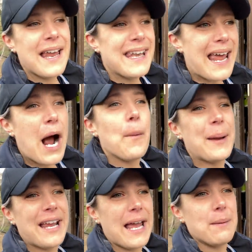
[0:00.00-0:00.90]
now
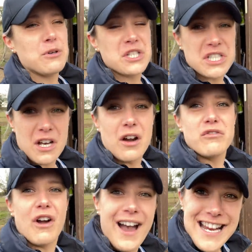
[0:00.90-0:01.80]
being able to start
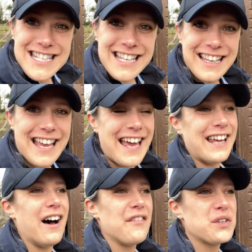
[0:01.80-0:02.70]
riding again
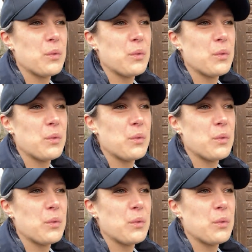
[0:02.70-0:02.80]
after